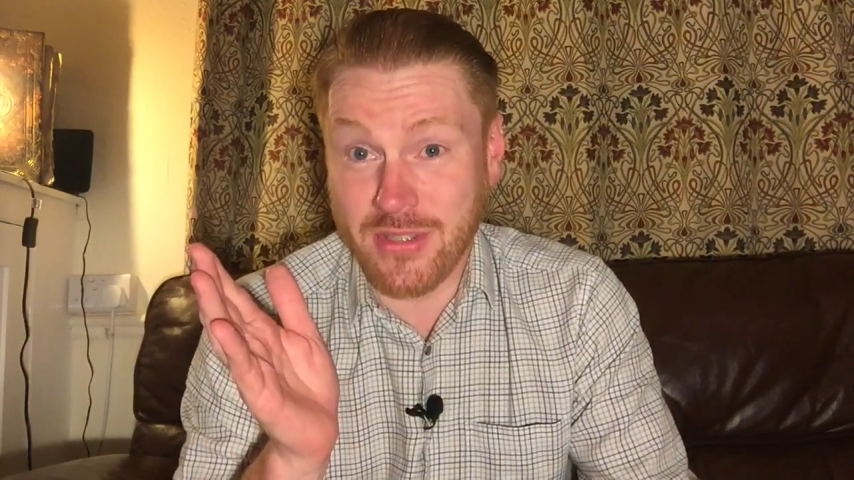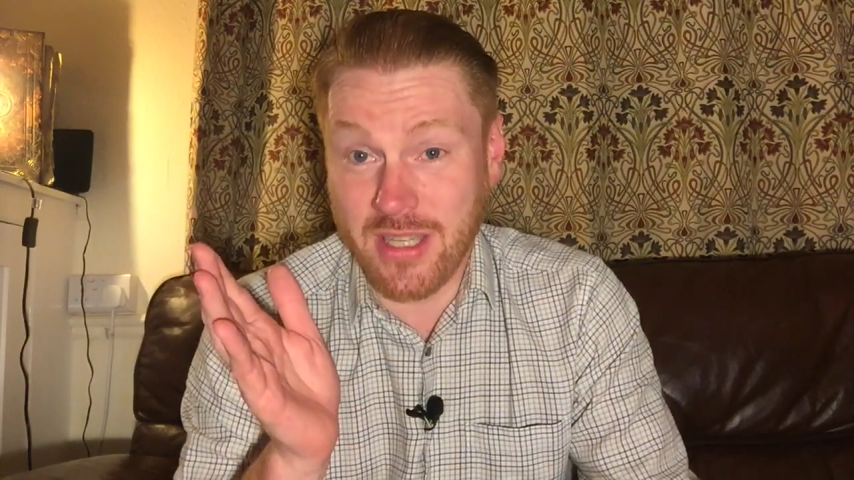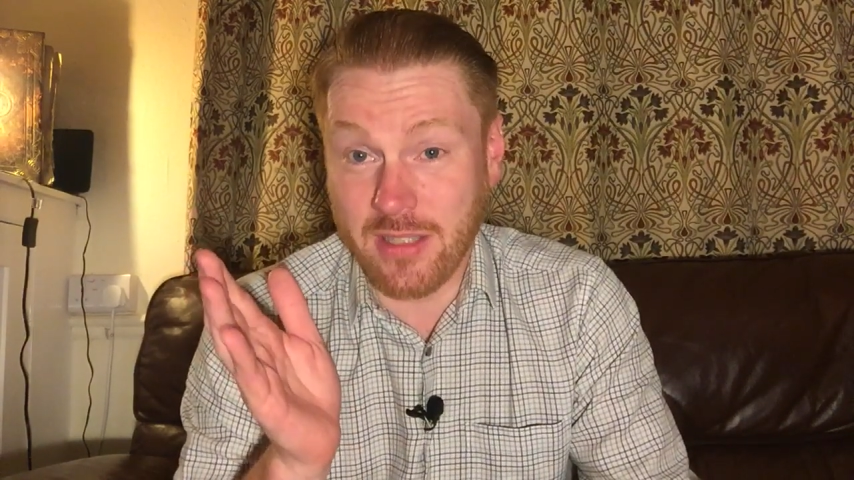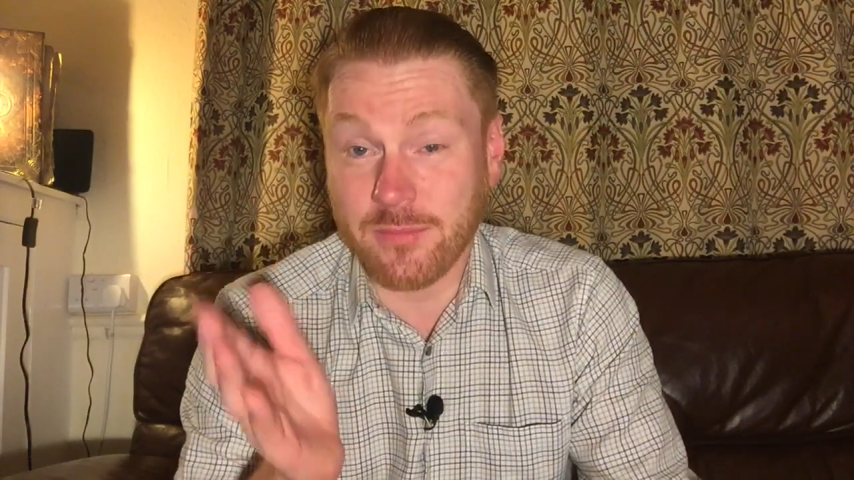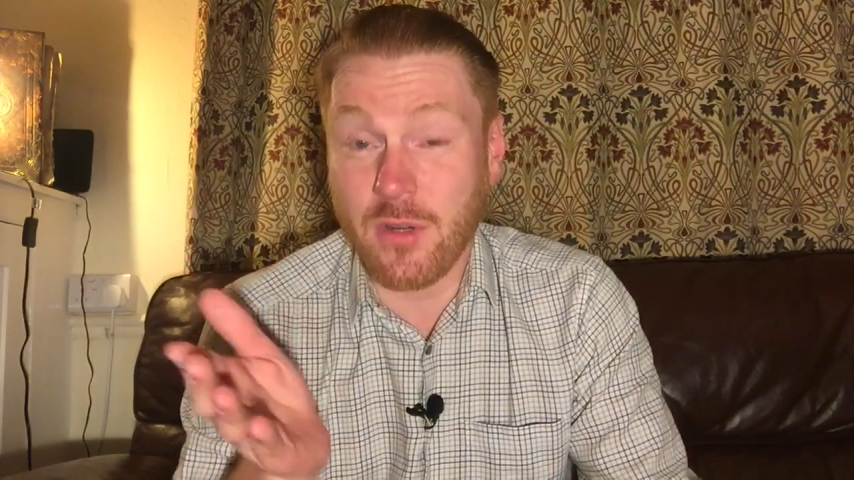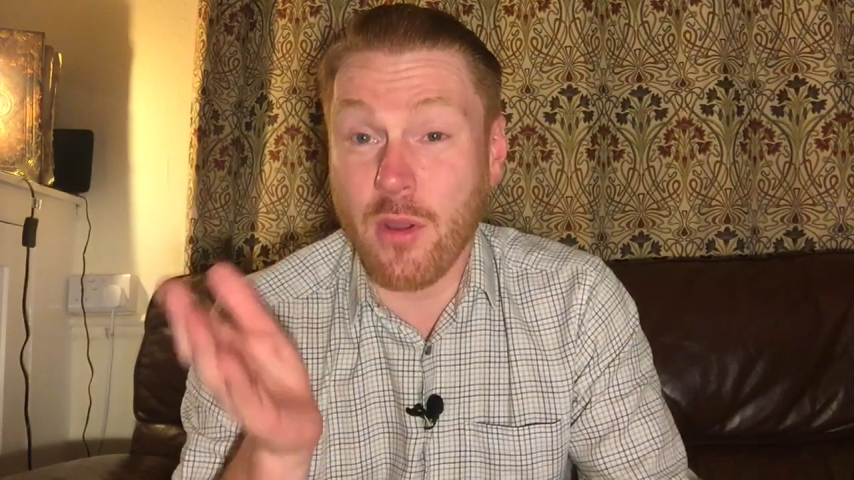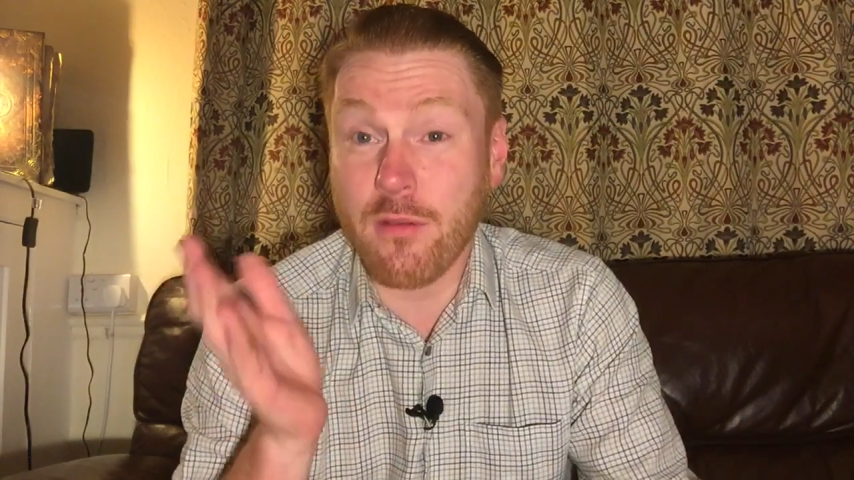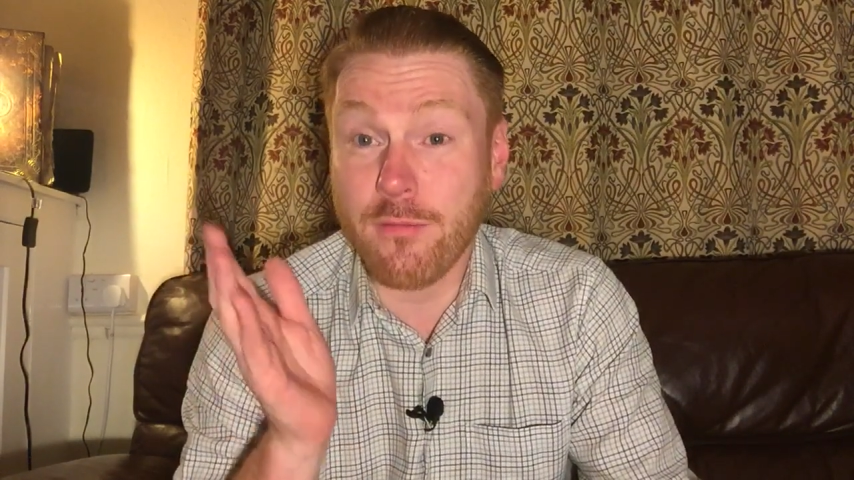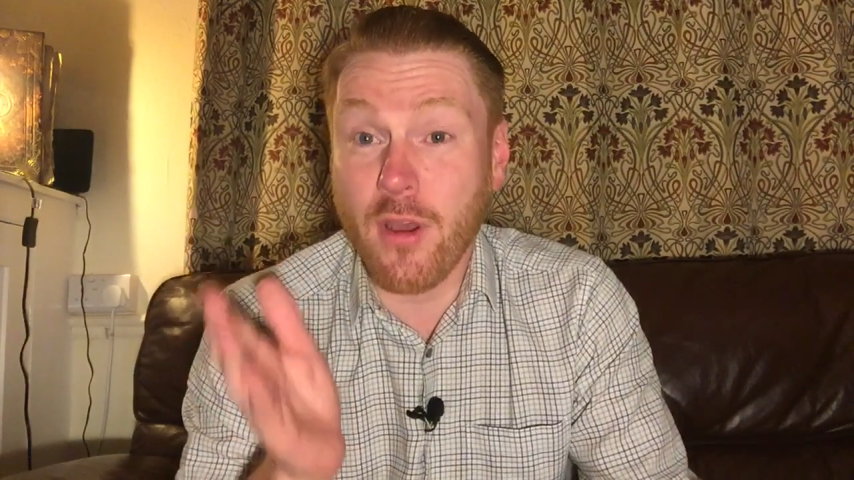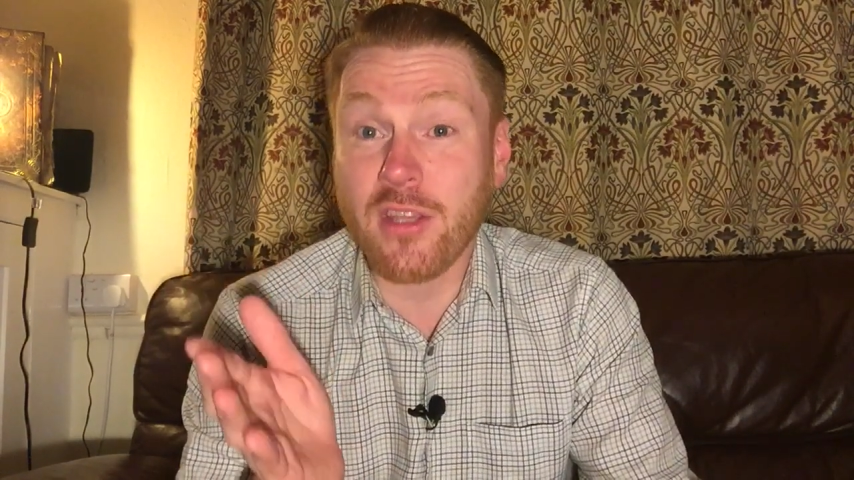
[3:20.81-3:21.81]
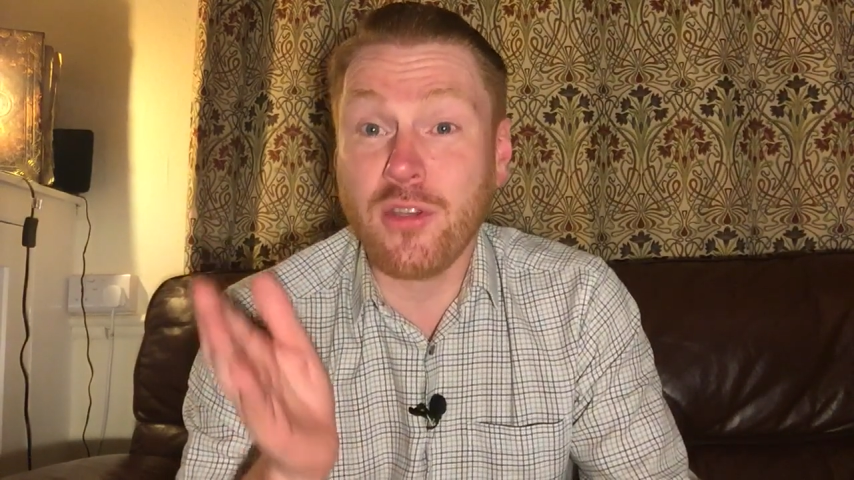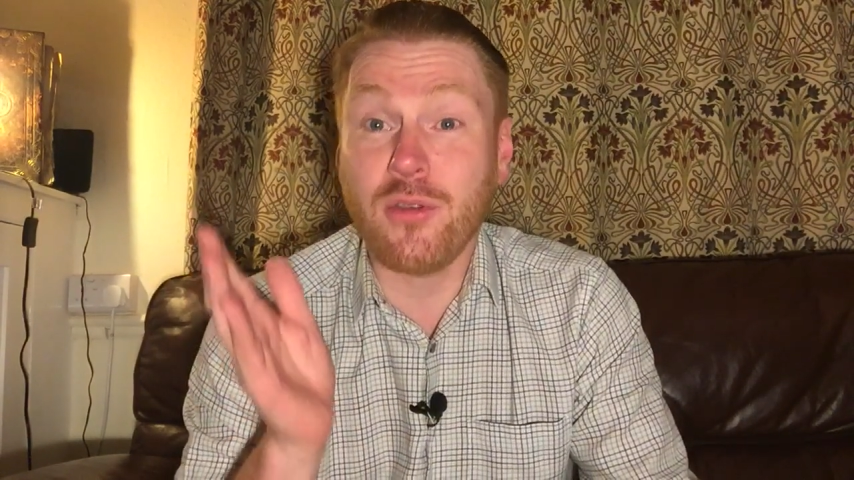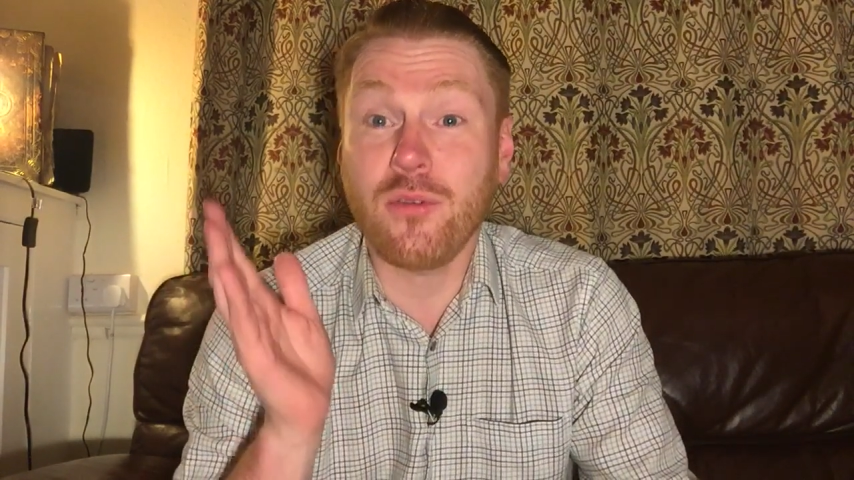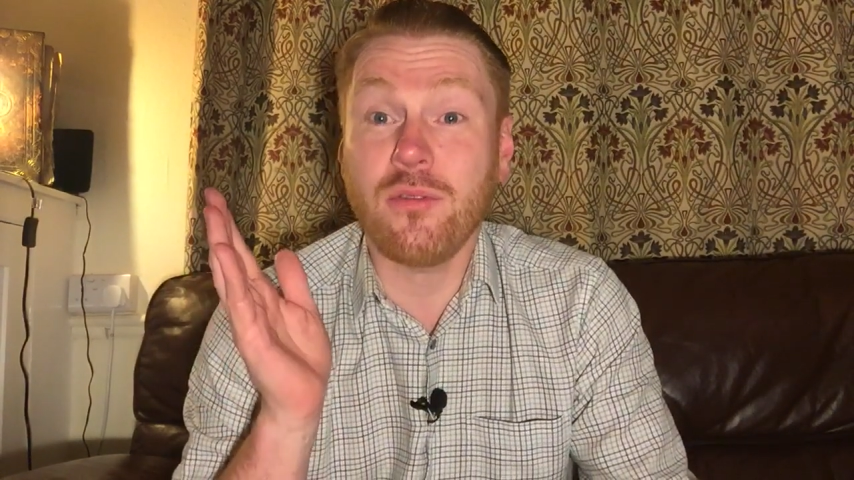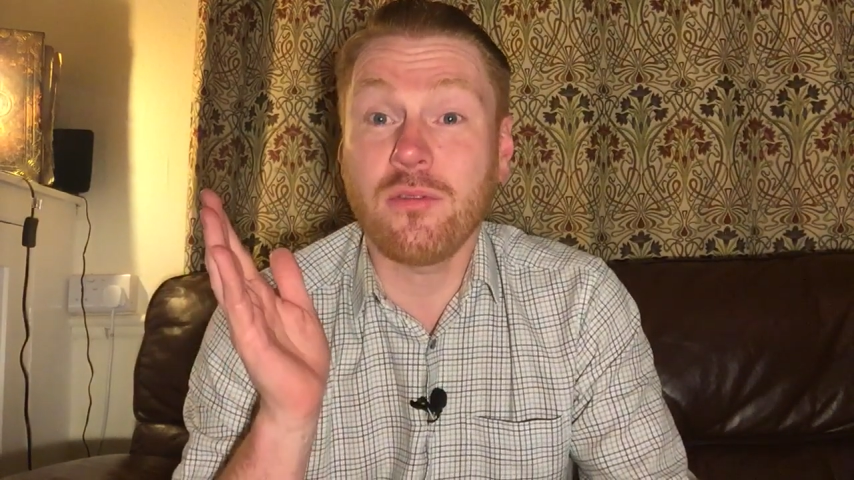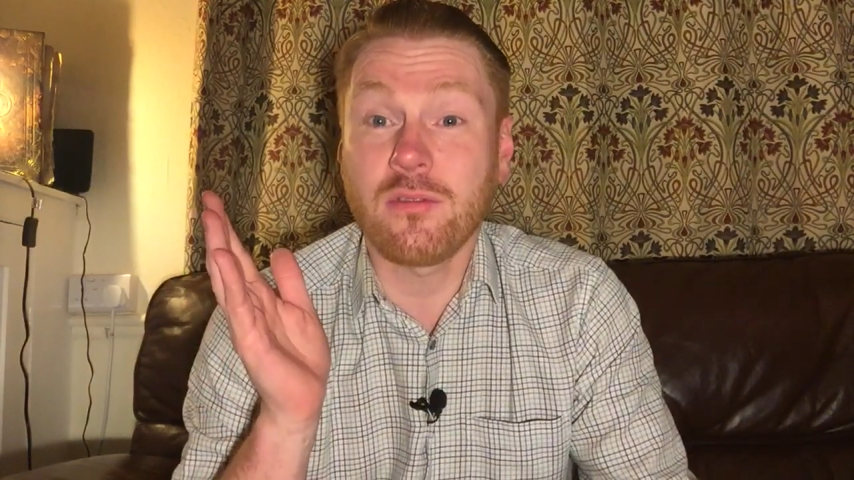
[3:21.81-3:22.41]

again, I invite you